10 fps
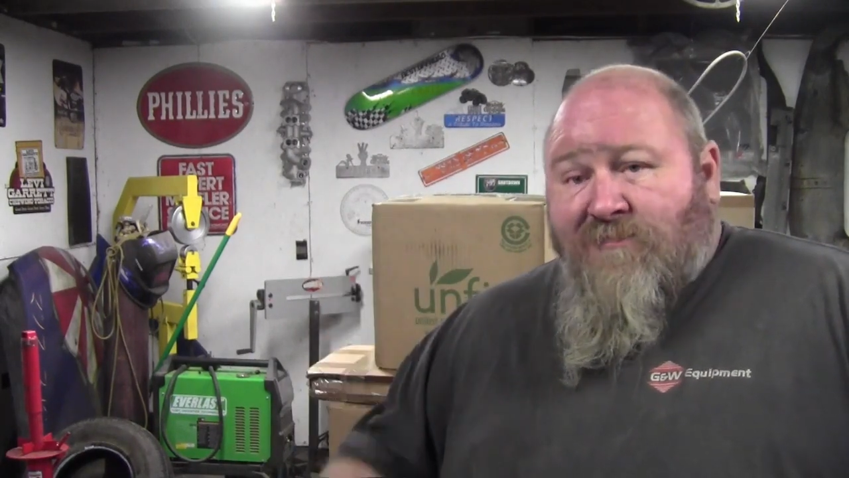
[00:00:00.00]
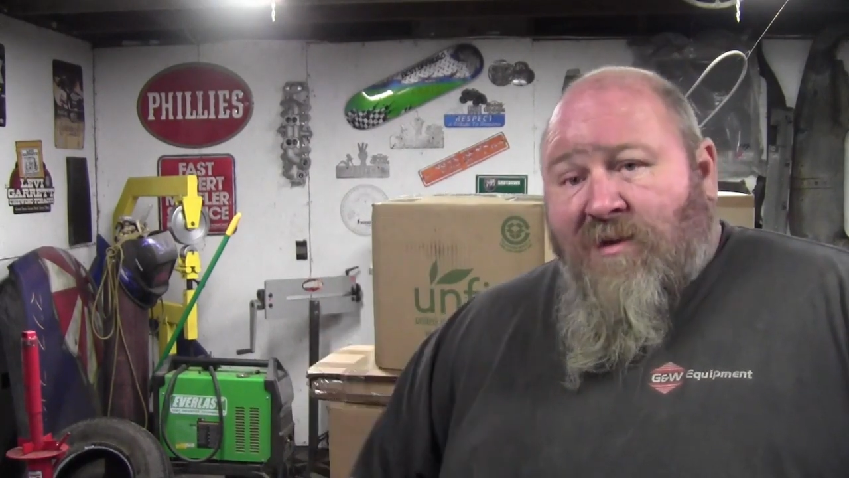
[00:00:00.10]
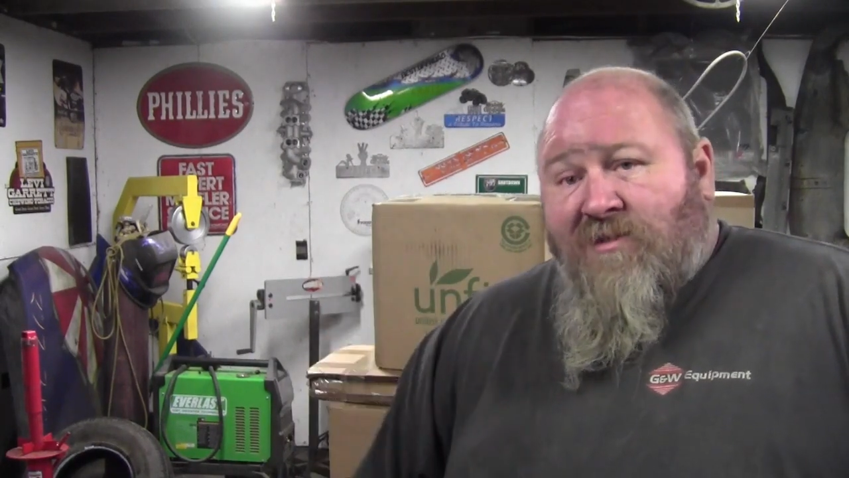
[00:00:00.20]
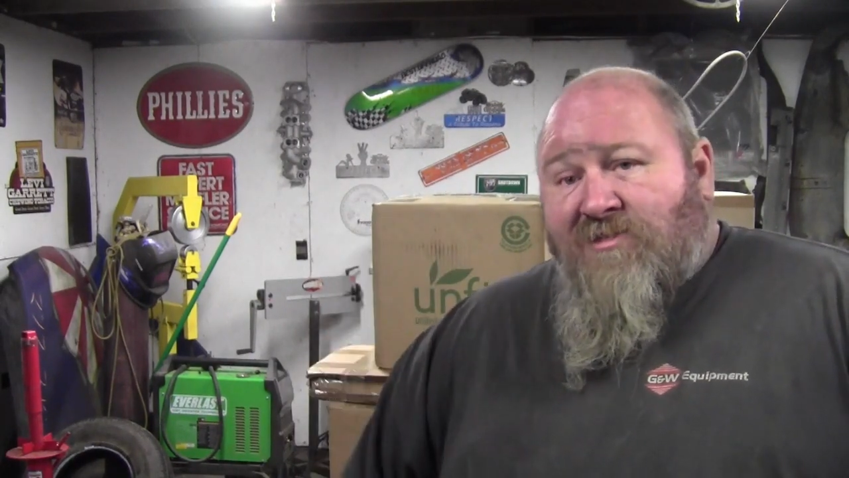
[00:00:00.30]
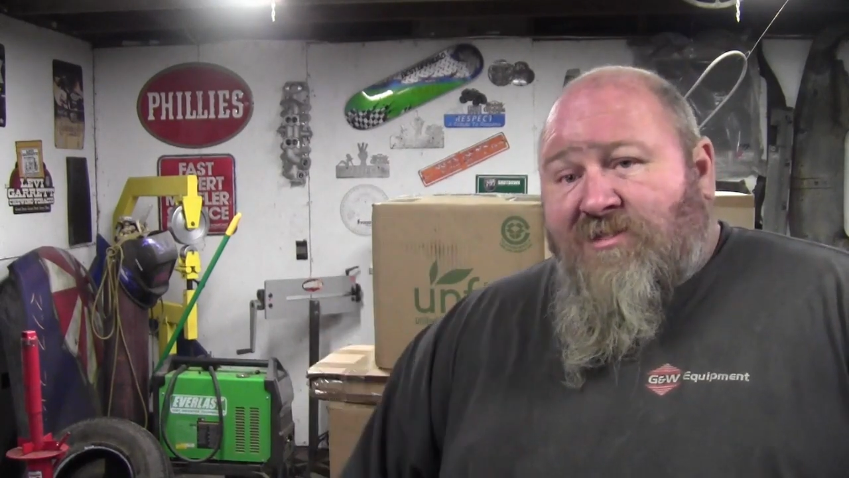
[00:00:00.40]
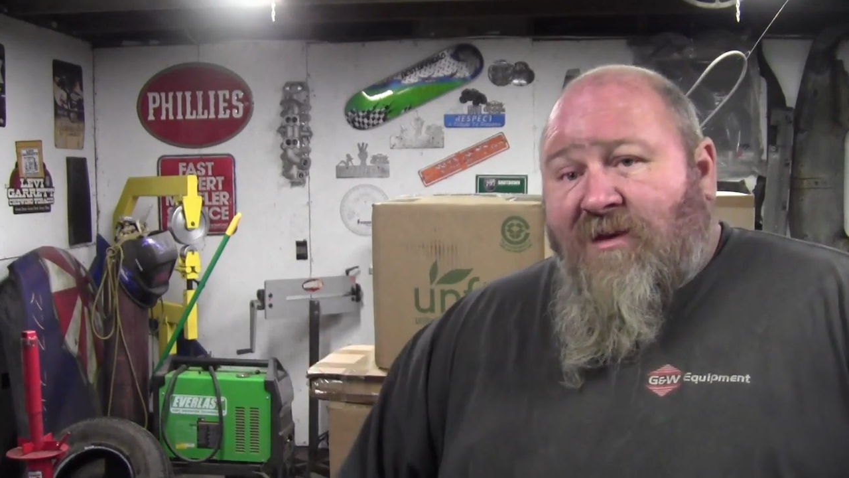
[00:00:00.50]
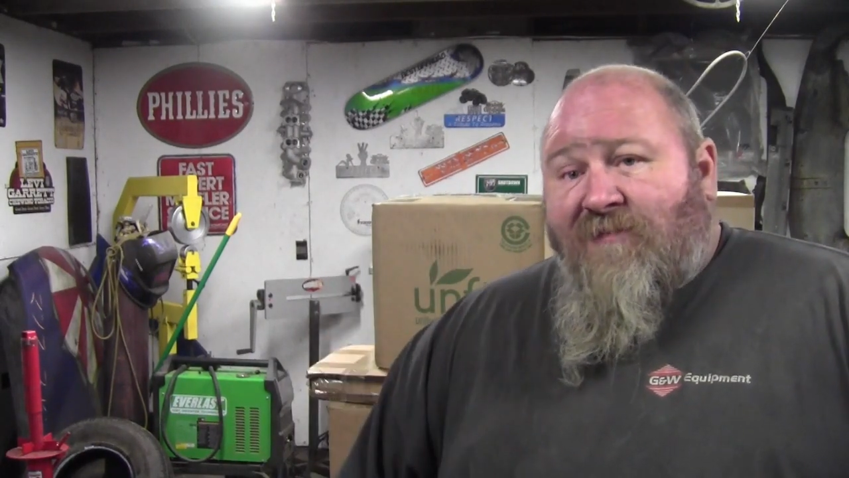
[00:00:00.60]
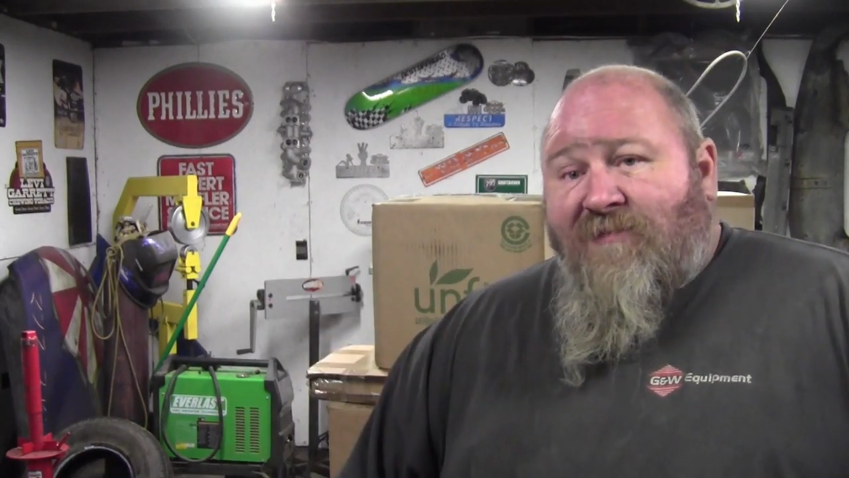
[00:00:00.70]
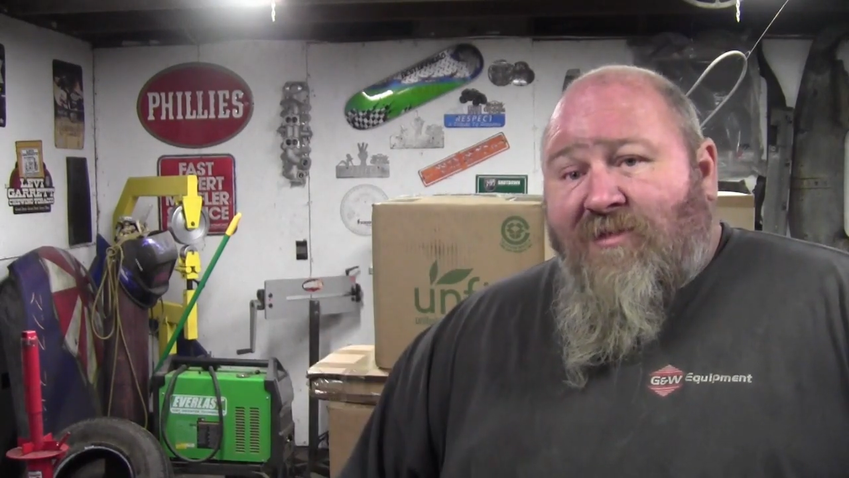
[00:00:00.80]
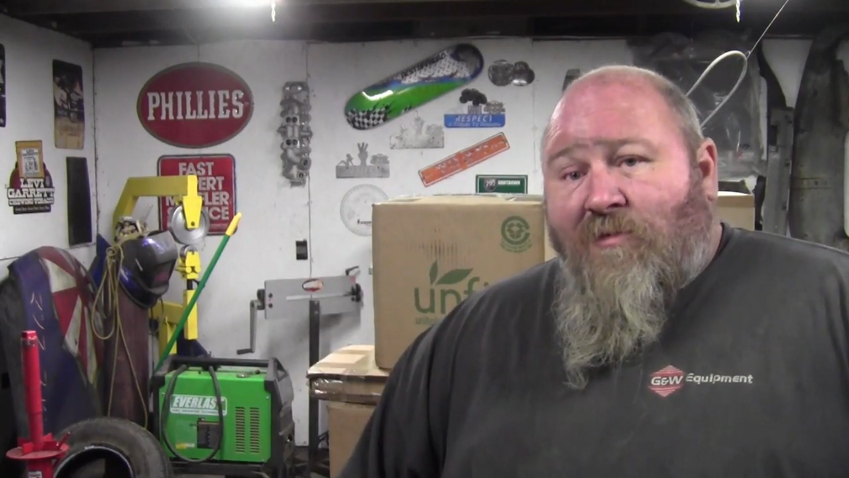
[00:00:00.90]
some other
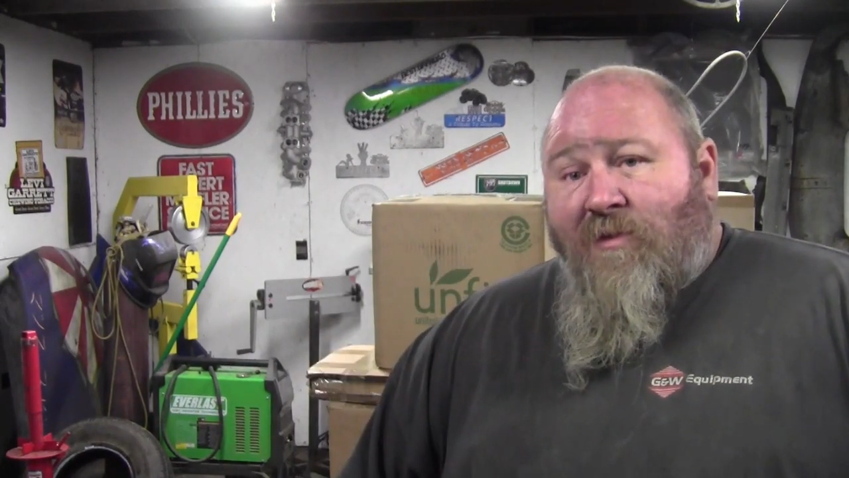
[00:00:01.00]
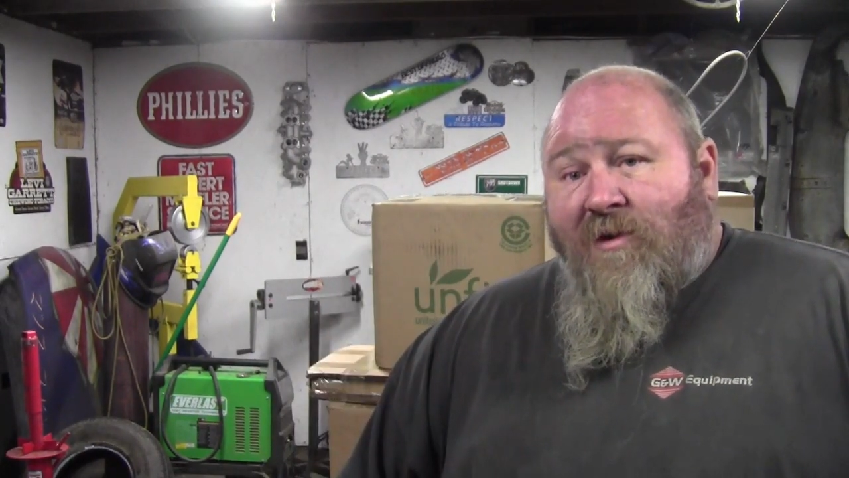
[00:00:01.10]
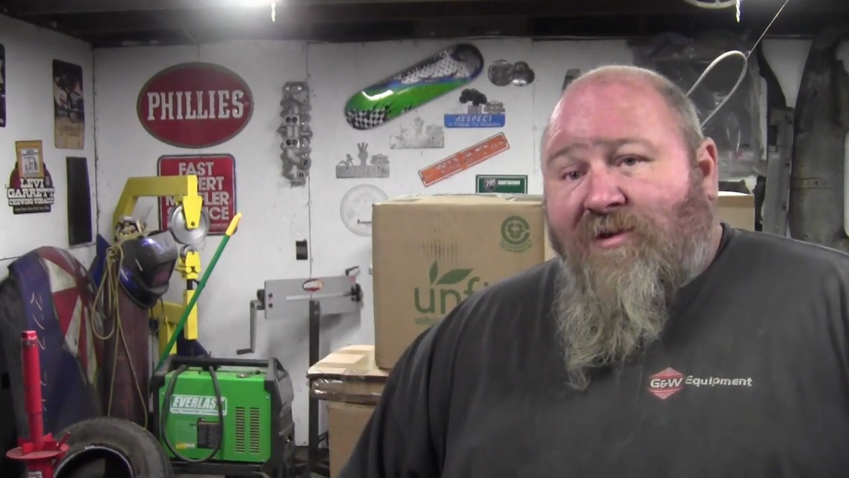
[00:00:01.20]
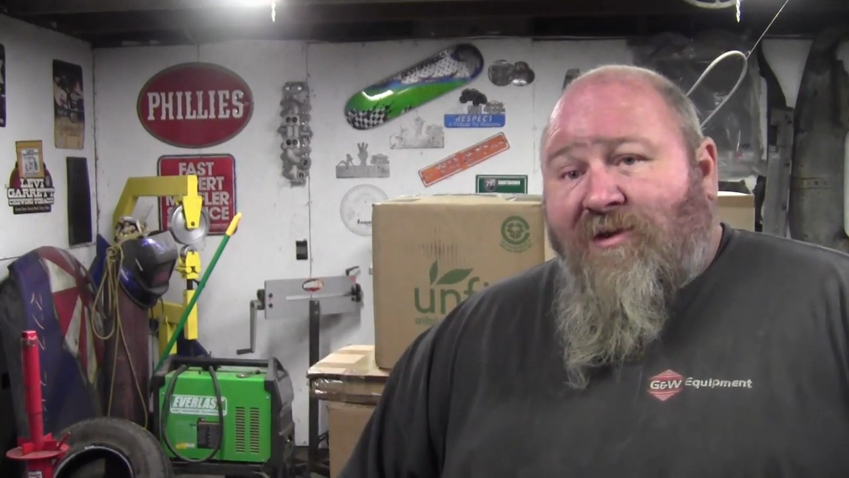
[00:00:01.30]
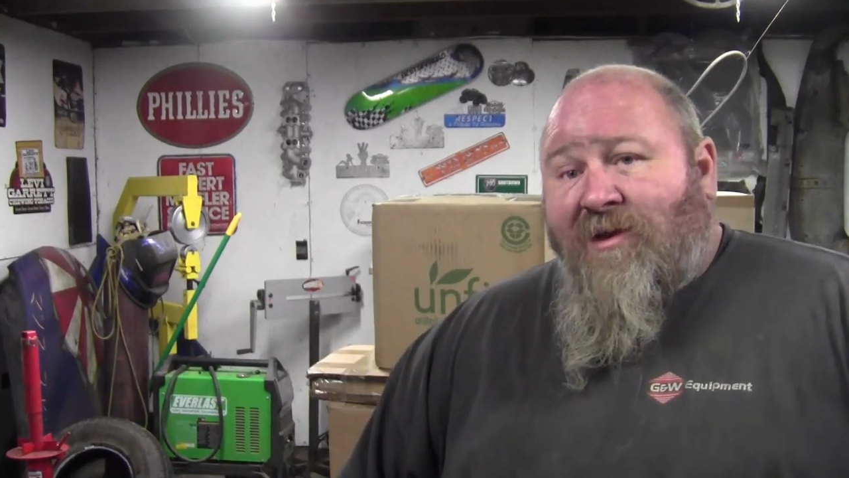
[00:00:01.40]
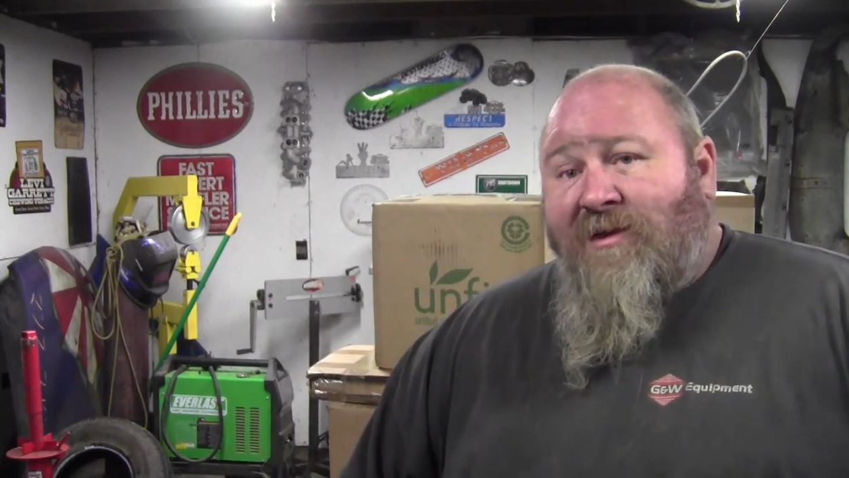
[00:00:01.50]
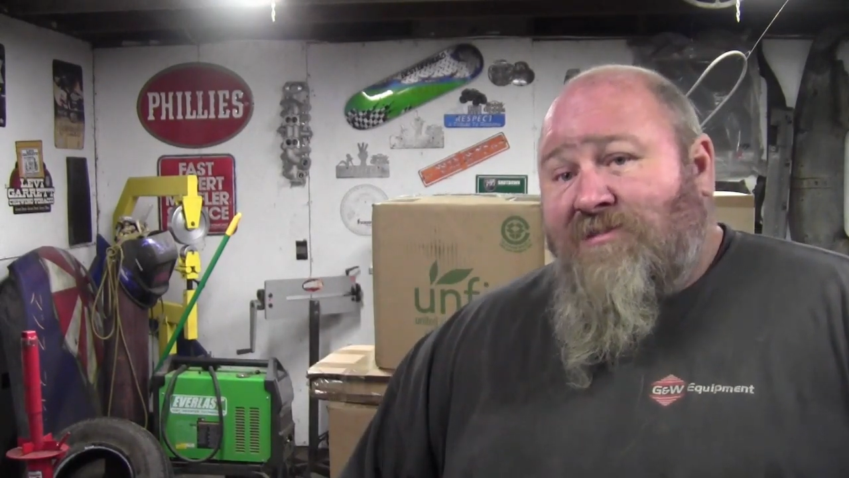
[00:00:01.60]
stuff in the works